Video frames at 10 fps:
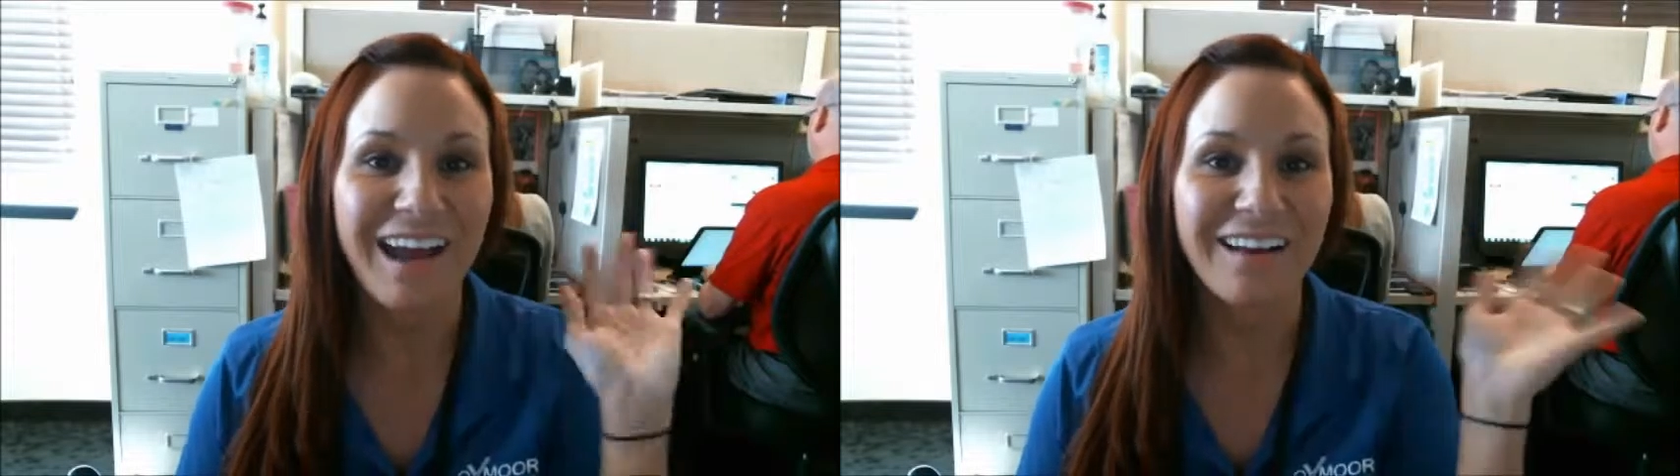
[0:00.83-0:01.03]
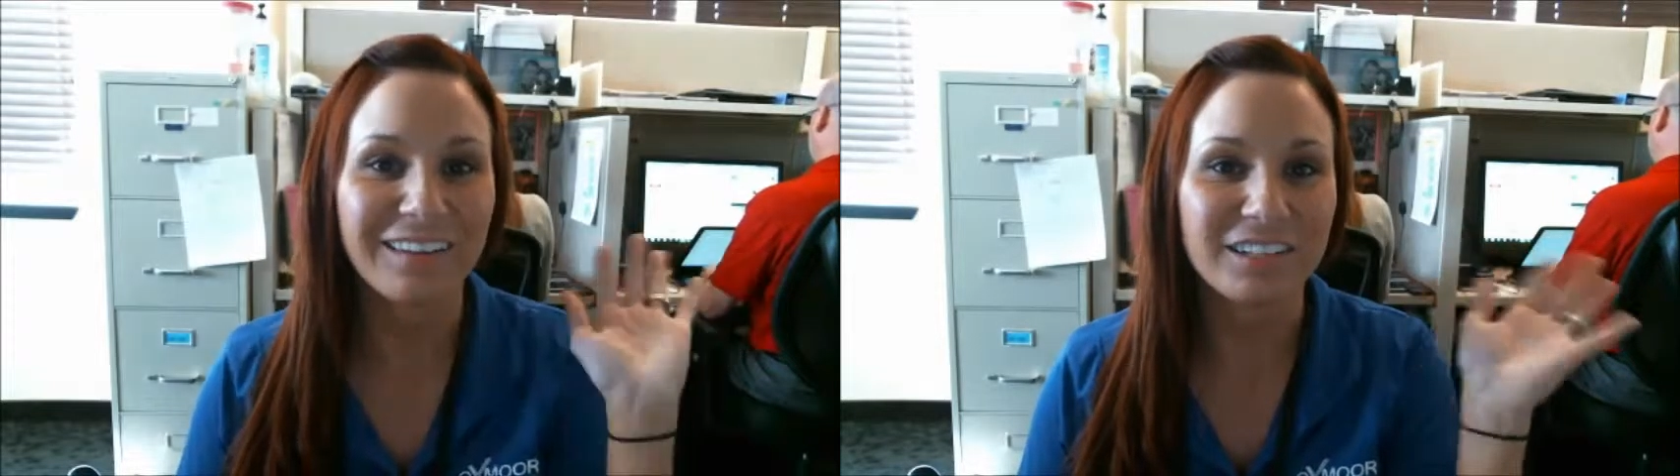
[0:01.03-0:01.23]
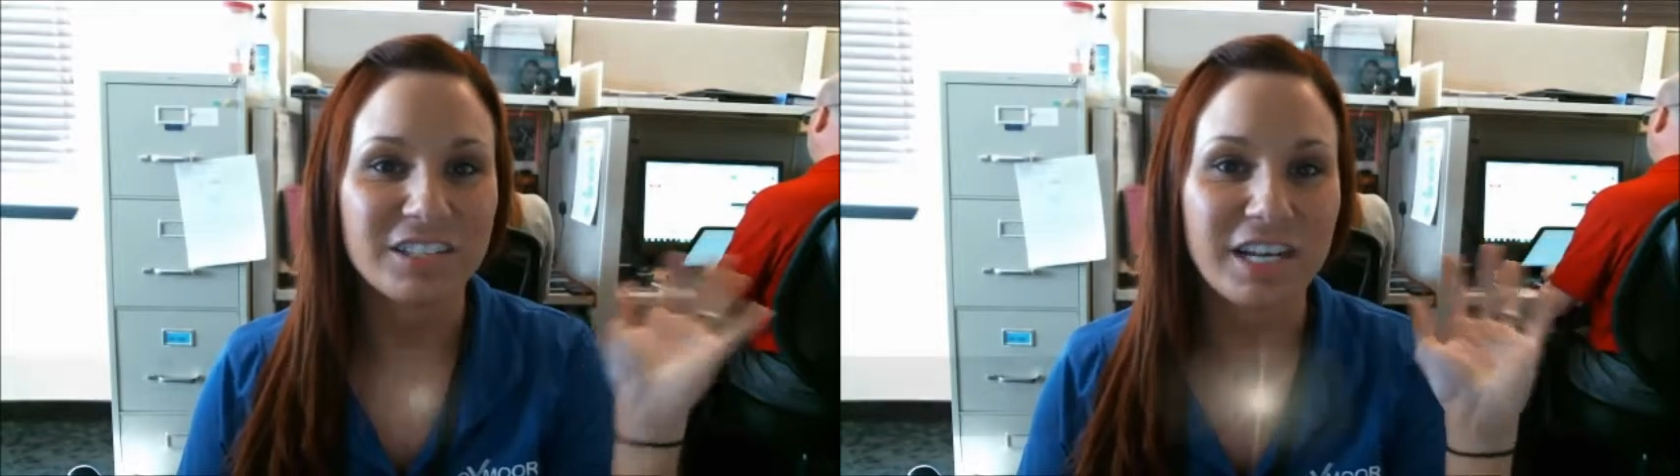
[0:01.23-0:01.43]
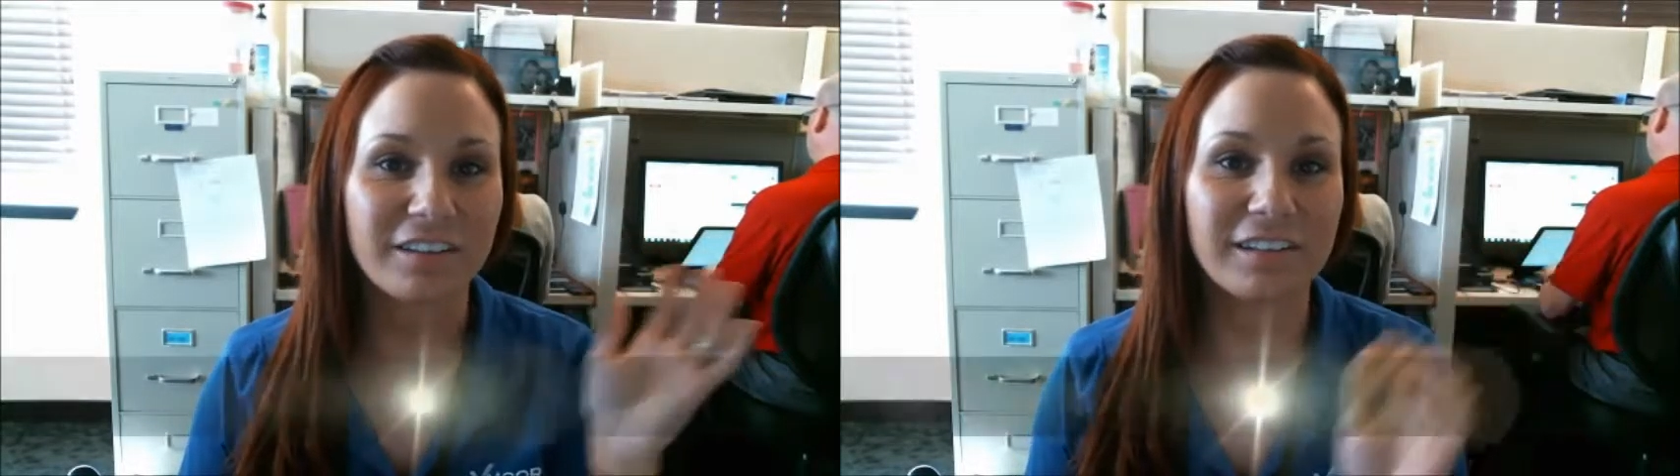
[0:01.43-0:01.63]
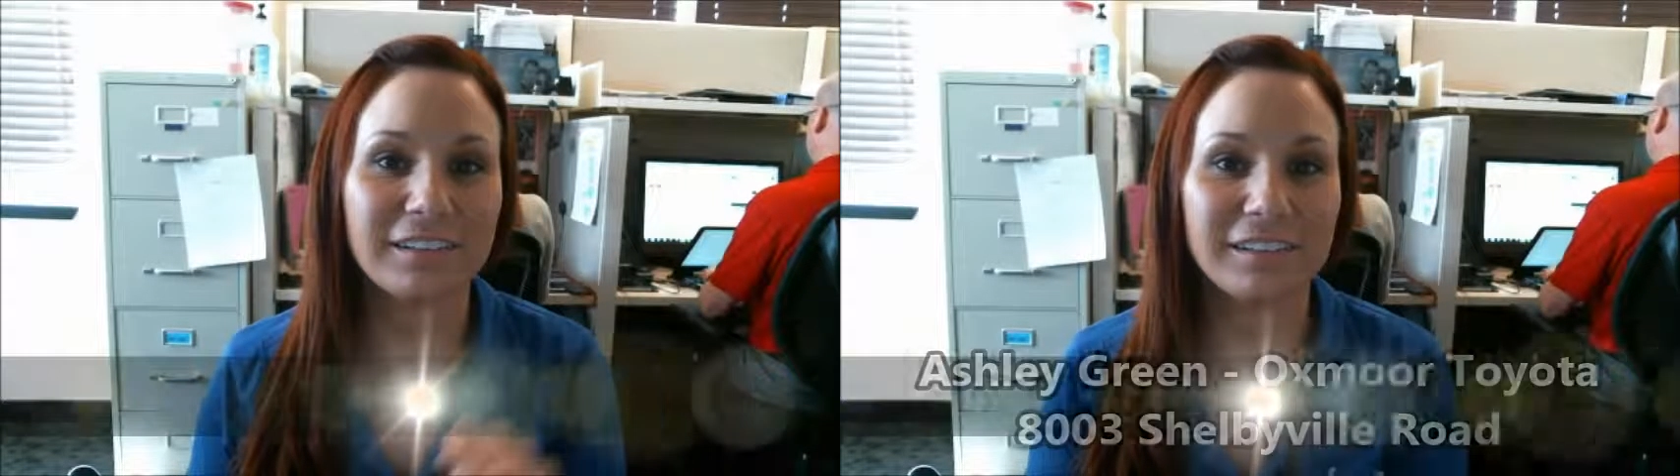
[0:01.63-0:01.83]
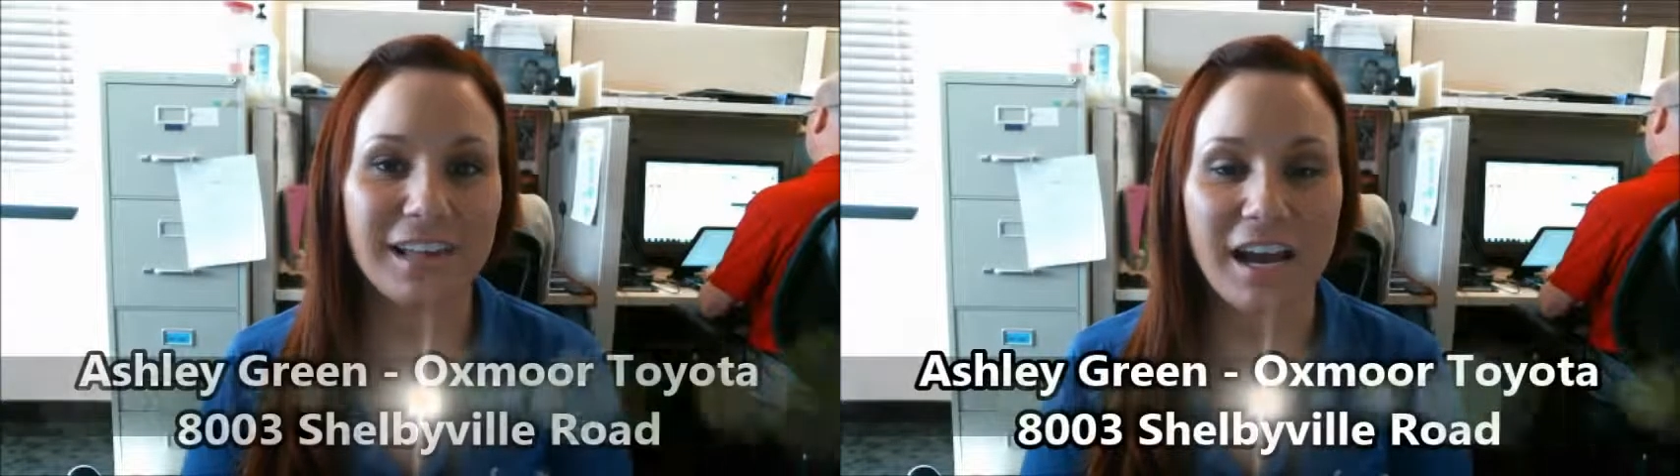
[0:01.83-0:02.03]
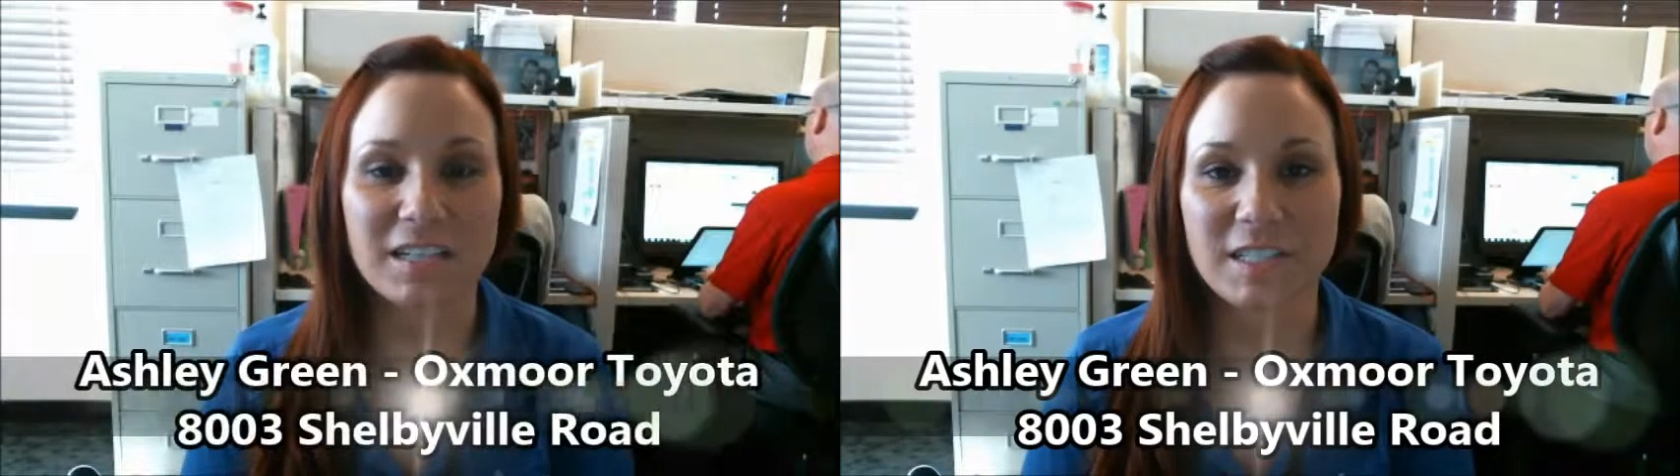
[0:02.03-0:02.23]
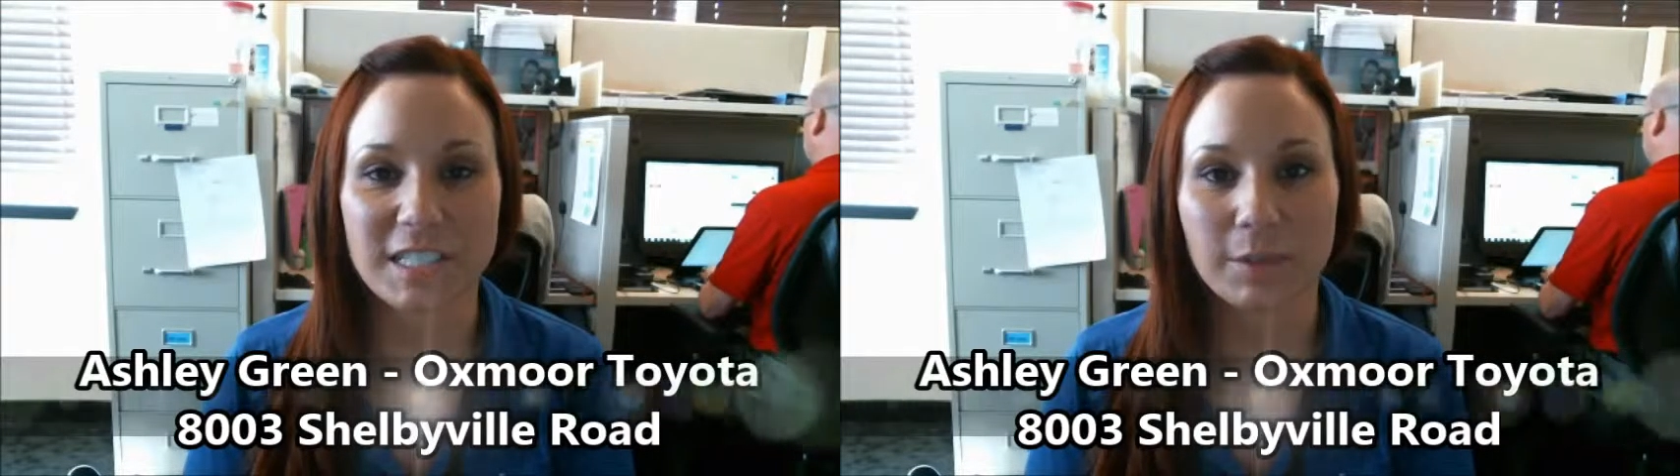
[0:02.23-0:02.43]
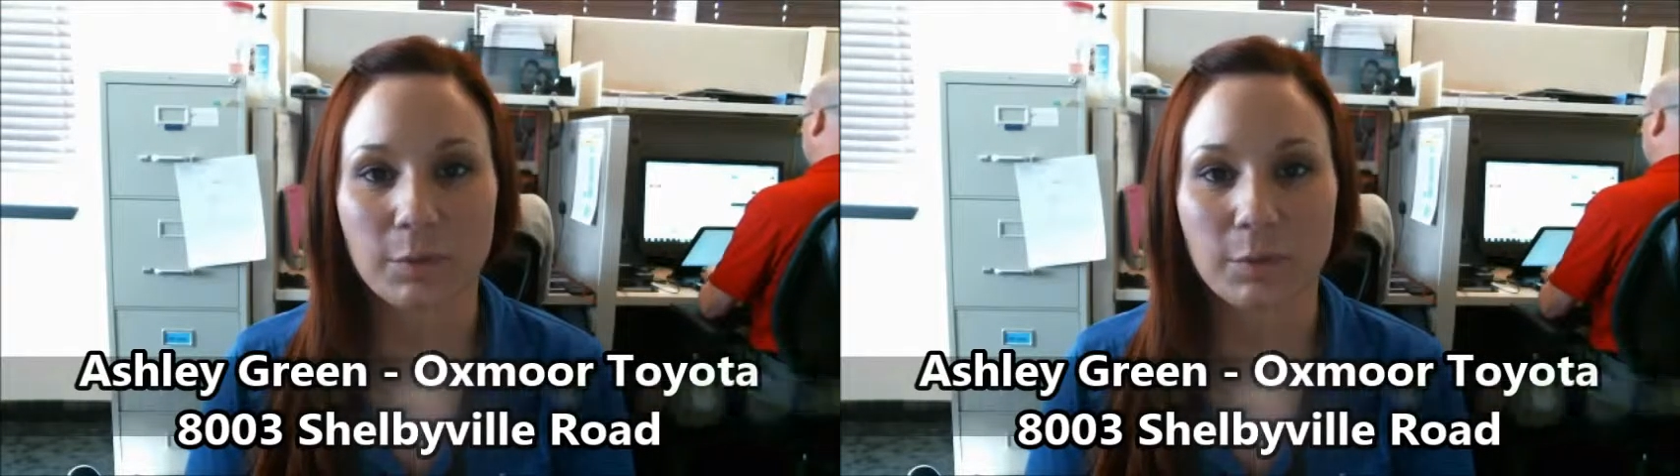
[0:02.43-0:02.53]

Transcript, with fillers: Hi Alicia, this is Ashley